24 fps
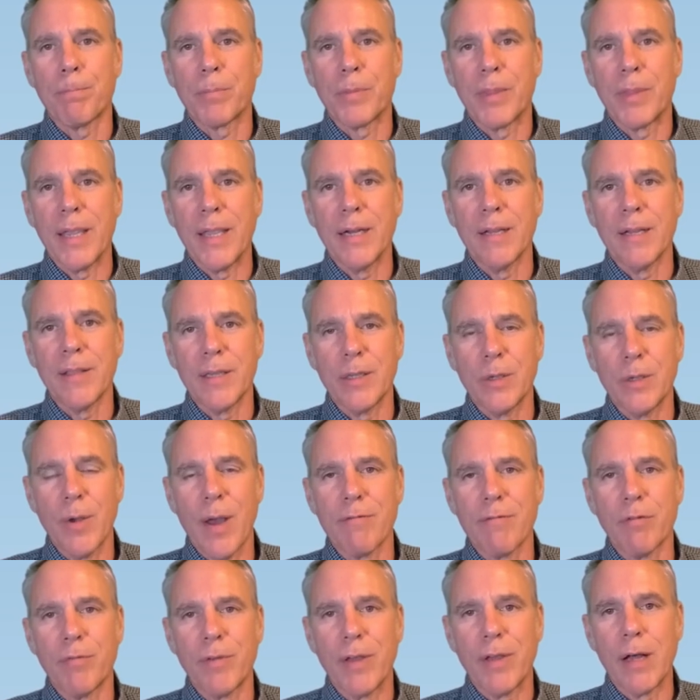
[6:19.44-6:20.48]
data that you
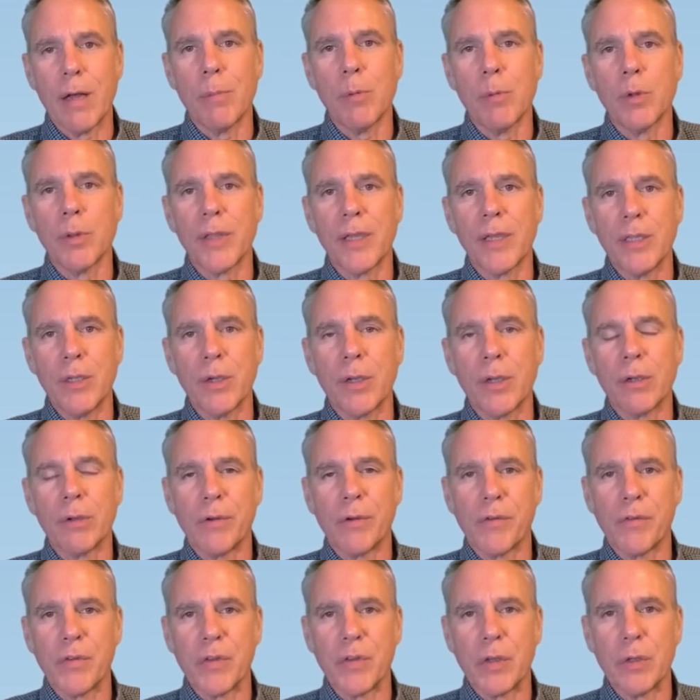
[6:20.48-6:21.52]
have available that you can
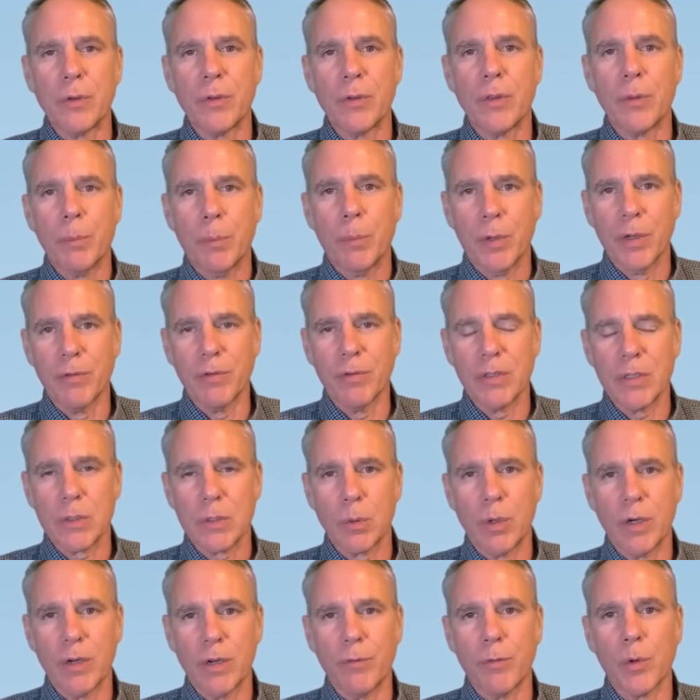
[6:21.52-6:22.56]
review the previous
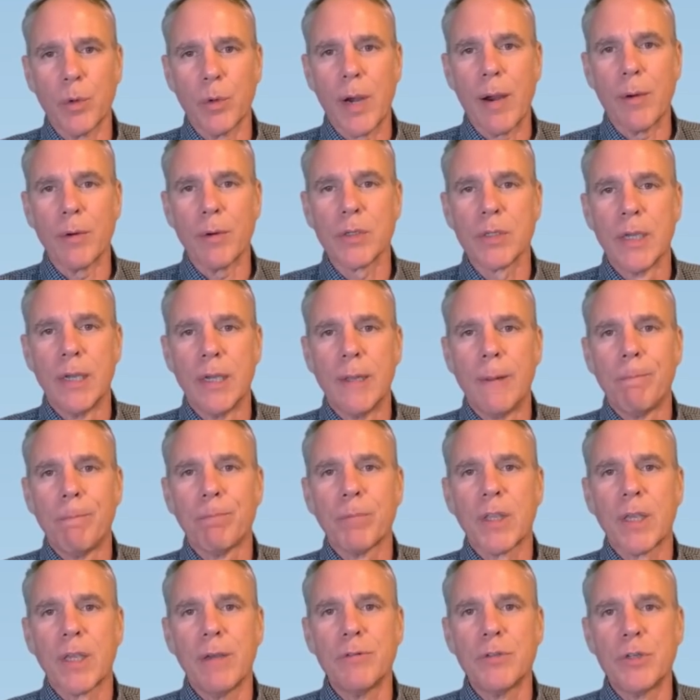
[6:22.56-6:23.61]
24 hours
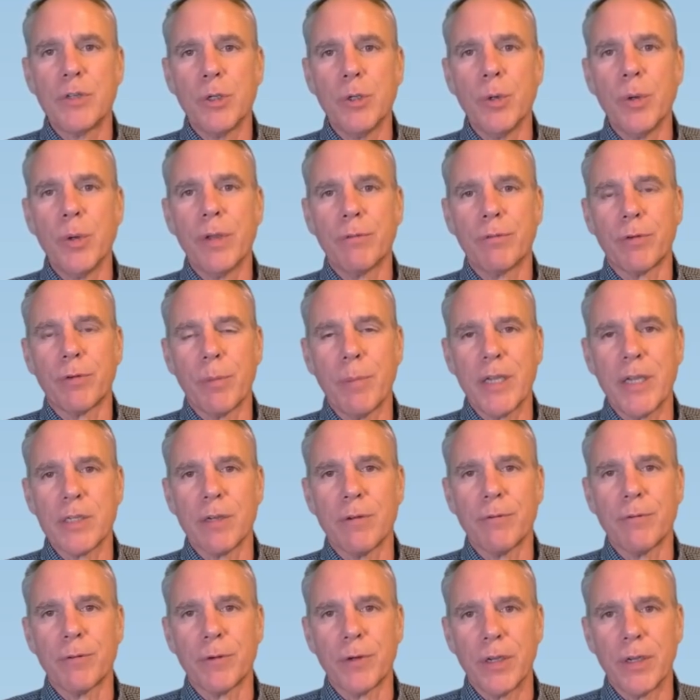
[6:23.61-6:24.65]
gives you
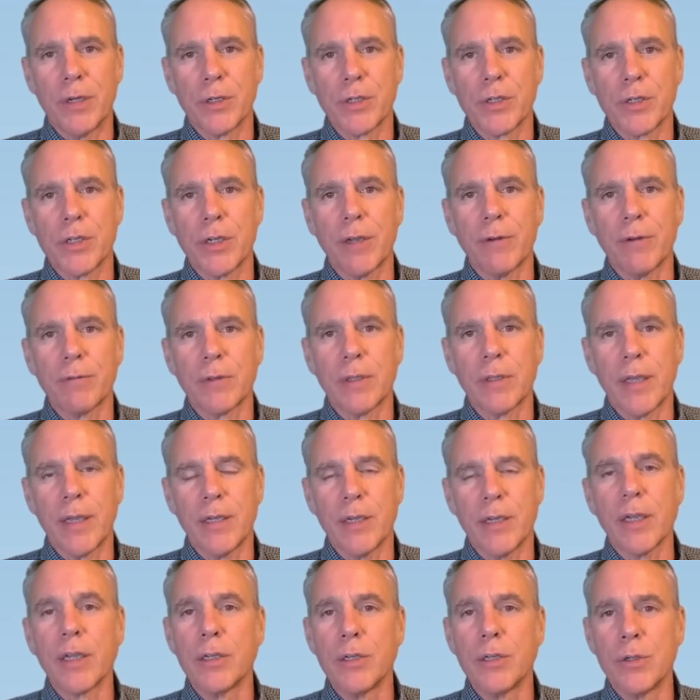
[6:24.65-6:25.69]
information for your shift. And
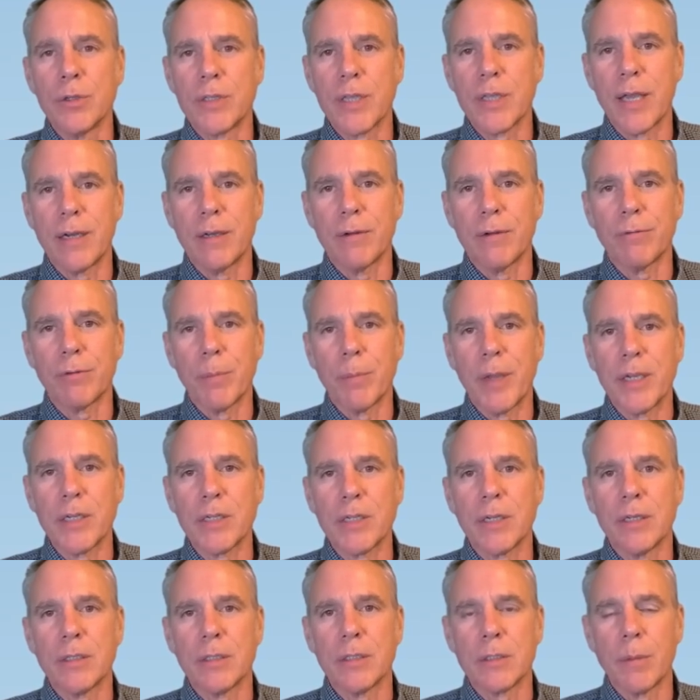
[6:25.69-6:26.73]
you can use that
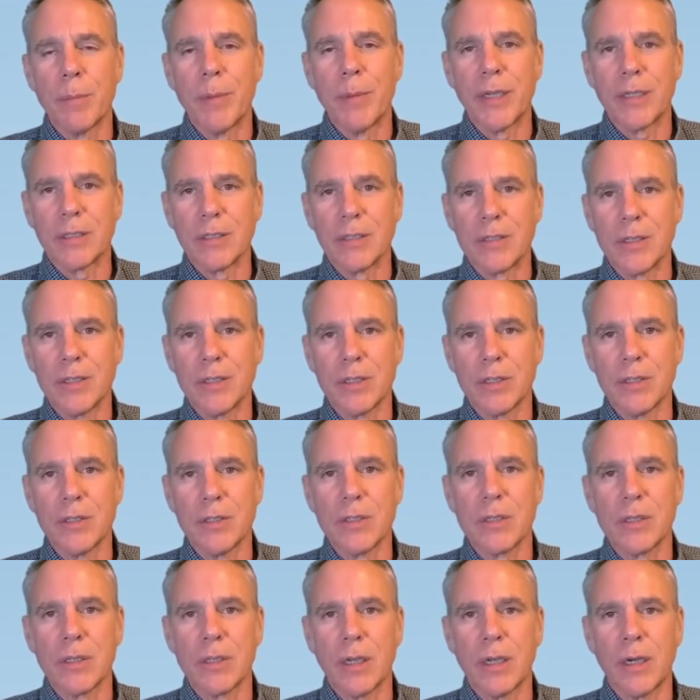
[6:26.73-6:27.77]
information to make
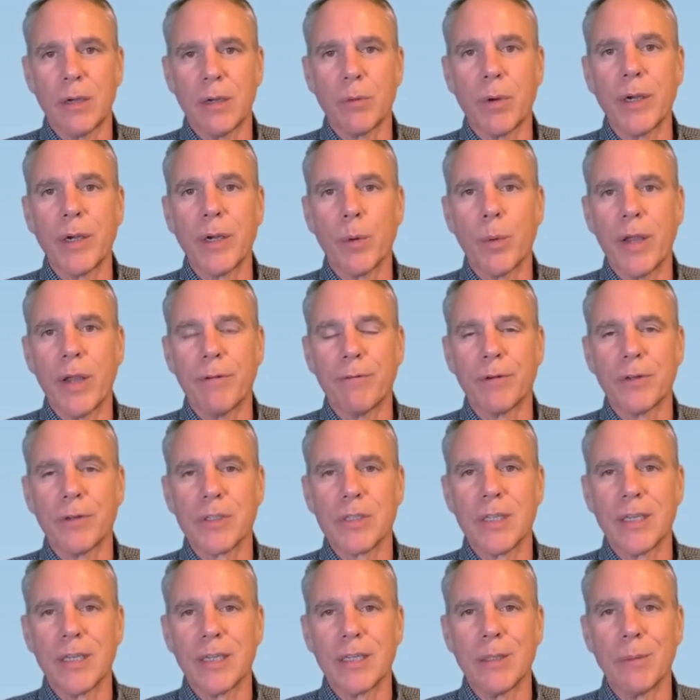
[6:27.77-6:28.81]
decisions right away,
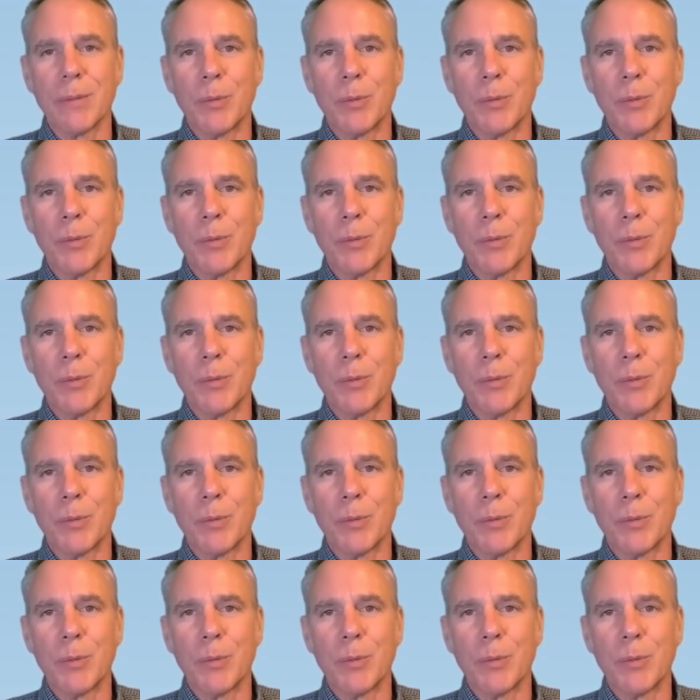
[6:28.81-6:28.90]
first thing in the